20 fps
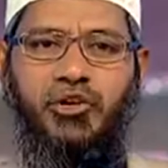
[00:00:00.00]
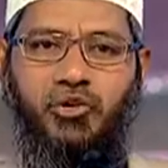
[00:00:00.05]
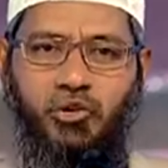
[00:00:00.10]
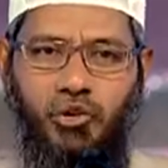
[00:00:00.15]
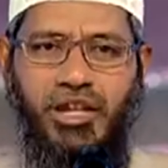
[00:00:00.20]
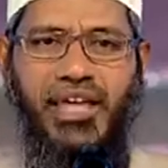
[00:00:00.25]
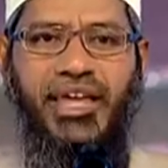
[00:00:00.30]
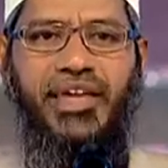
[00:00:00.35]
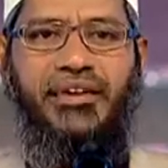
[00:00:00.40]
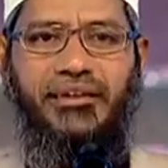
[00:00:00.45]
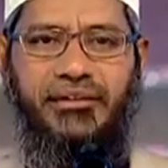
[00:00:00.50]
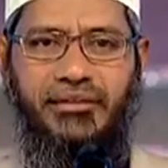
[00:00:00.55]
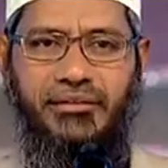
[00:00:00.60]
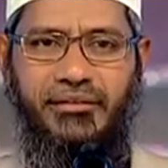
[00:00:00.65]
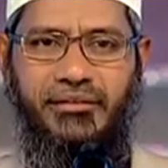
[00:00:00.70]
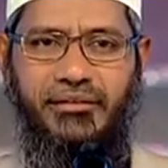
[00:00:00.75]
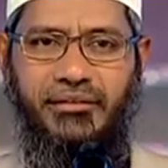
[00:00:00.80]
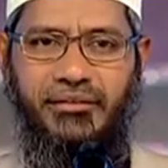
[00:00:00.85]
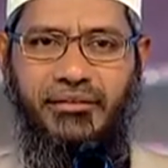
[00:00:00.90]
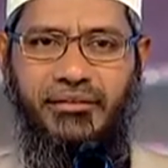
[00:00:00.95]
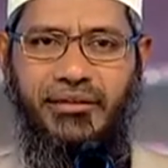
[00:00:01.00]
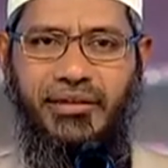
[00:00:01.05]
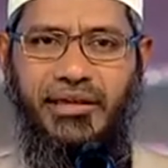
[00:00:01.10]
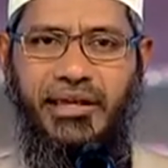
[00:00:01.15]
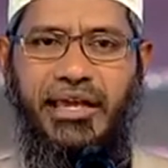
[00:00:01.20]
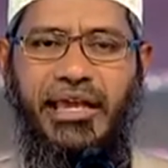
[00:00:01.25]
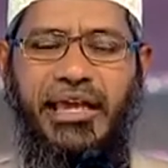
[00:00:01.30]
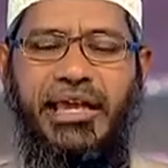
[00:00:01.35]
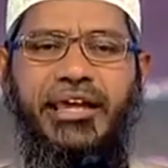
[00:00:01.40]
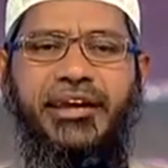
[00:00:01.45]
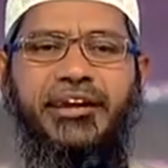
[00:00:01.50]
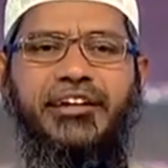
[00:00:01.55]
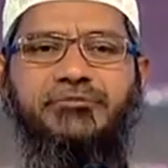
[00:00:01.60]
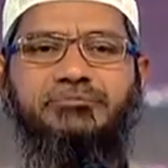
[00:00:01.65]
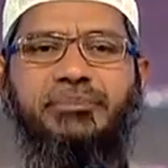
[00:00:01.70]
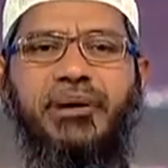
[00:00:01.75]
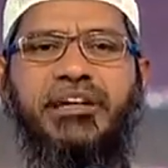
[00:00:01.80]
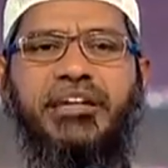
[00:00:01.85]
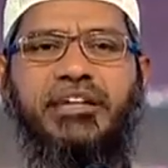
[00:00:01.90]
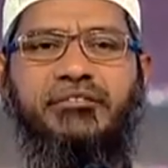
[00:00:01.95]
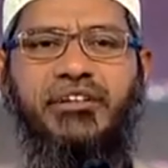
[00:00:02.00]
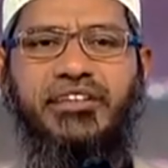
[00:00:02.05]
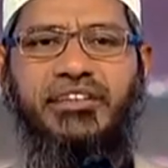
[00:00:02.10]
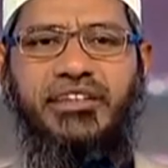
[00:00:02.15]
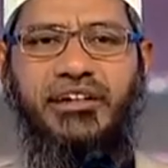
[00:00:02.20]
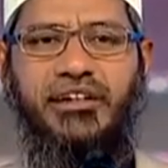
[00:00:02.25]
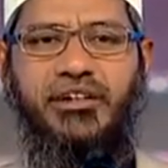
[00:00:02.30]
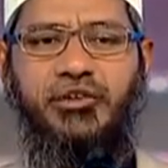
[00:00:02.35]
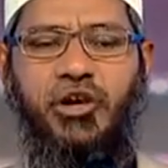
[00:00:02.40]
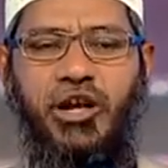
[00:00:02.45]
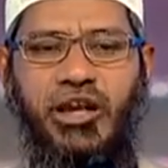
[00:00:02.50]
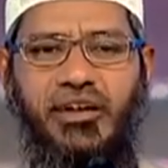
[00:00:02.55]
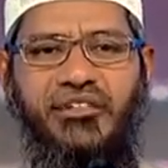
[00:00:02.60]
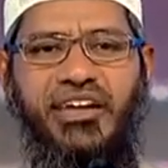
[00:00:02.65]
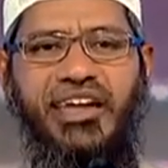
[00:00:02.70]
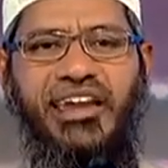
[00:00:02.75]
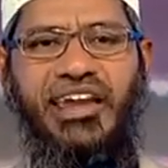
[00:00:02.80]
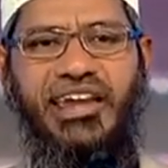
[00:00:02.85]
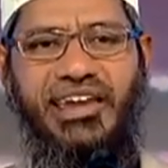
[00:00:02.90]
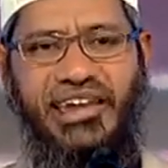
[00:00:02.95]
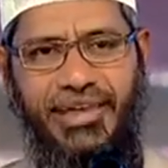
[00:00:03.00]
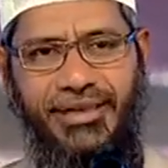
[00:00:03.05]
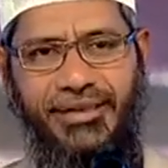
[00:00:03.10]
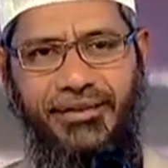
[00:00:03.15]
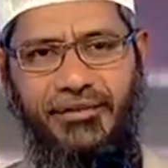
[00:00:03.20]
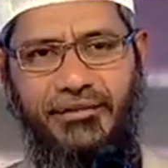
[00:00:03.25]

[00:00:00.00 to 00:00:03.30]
Today, irrespective whether you're living in India,